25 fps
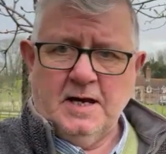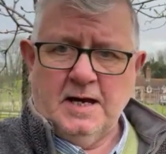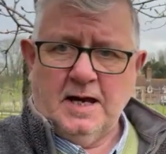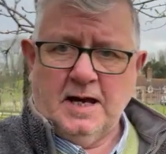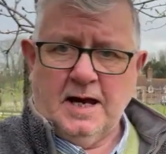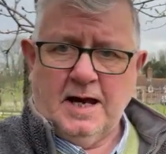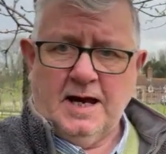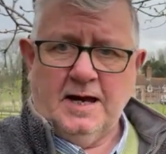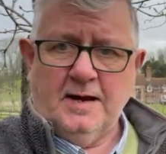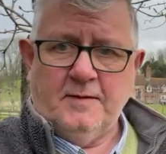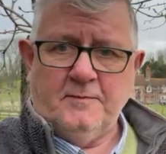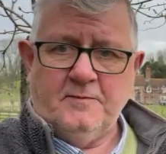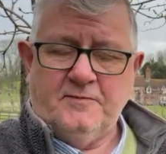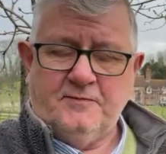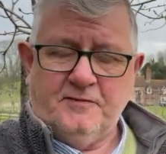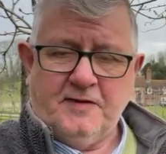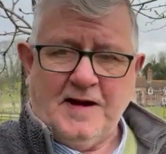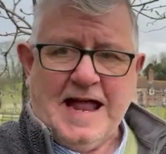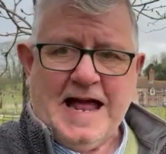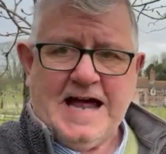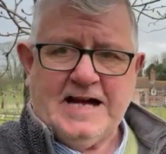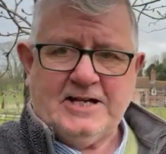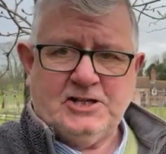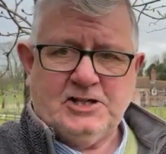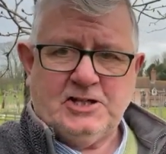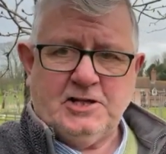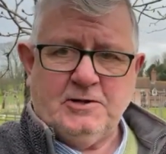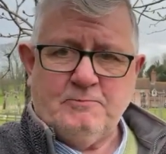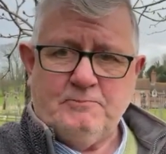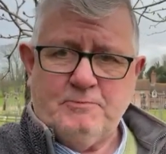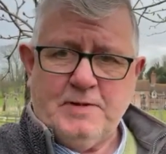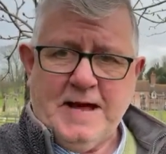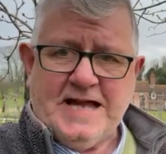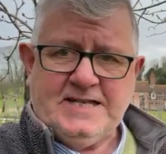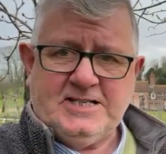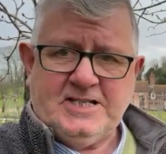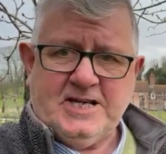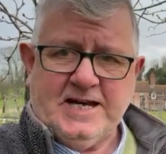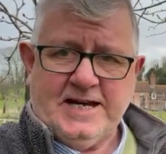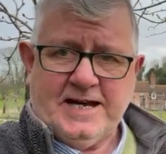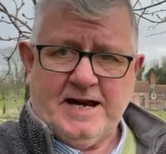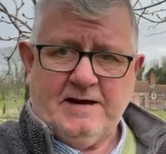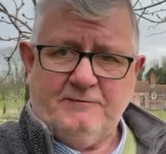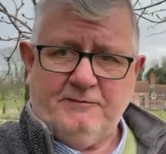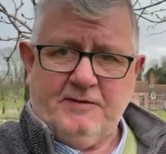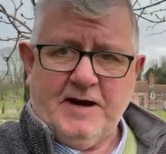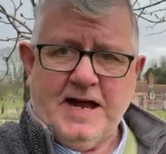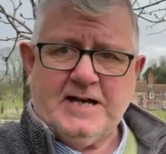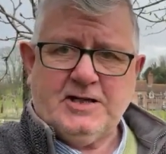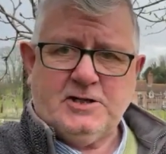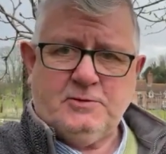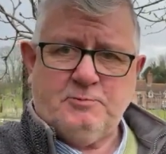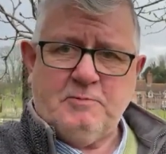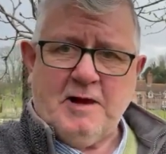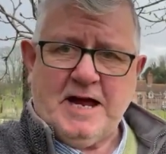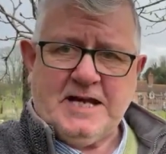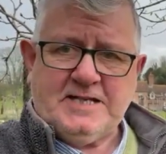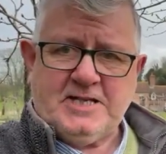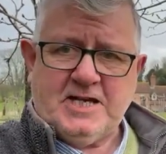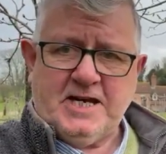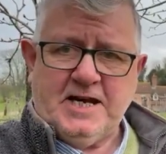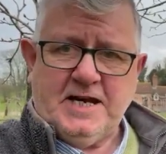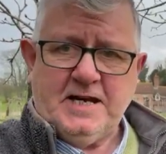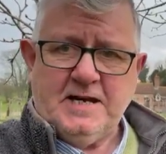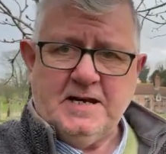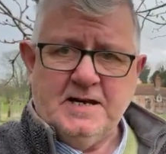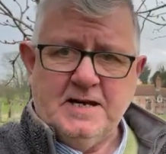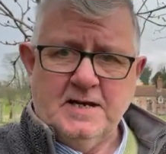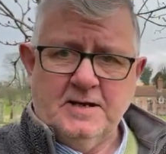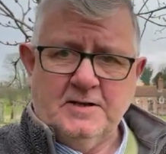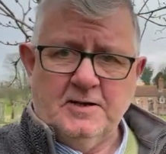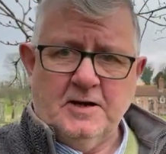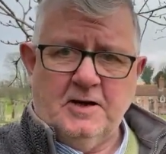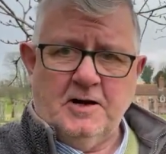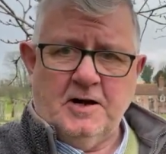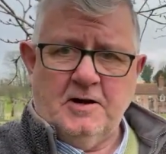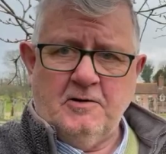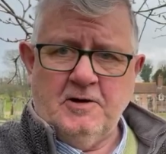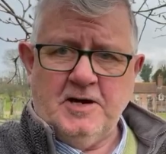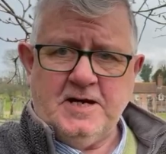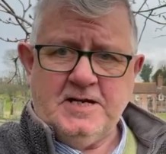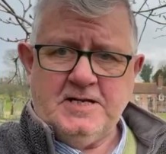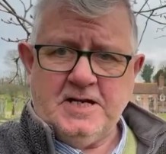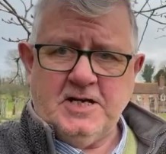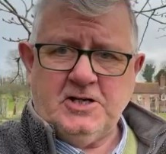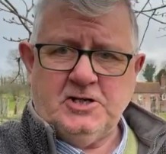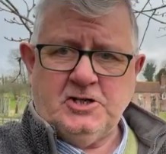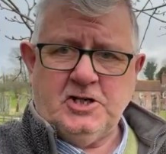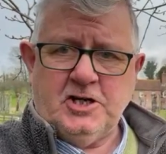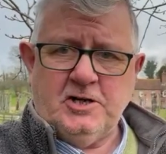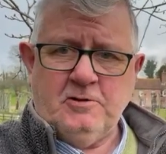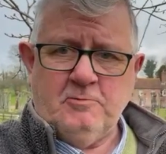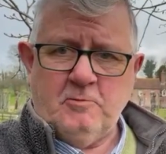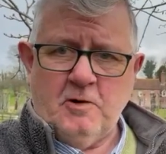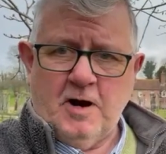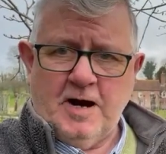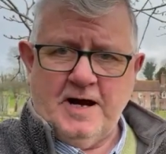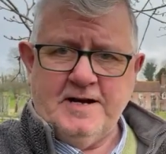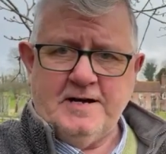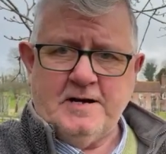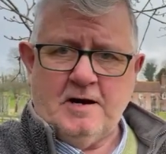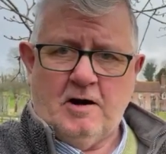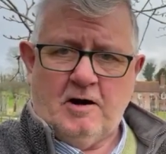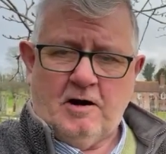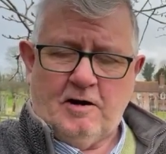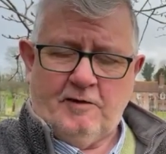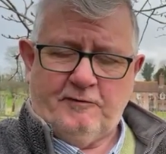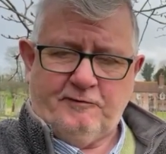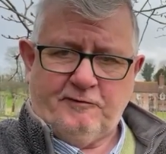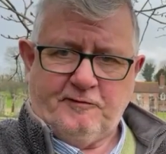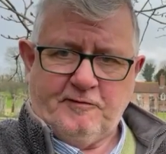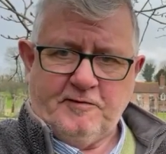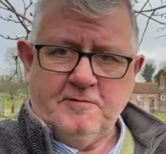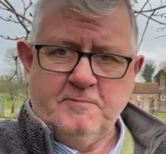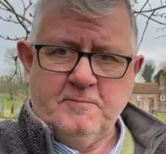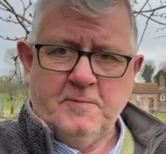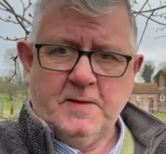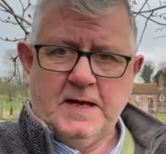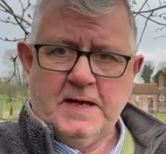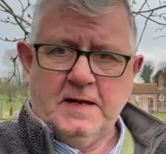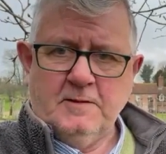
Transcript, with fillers: uh, Flash Betty. Now, Flash Betty, not only did she run often,